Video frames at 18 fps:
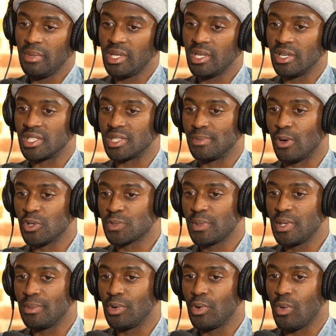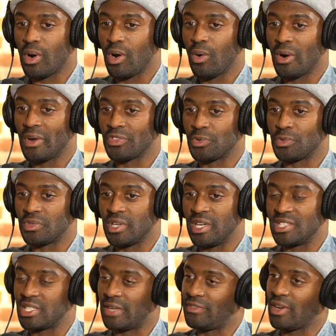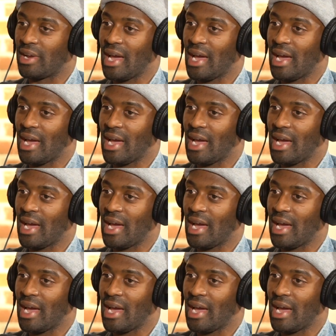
Because most people who are going through things,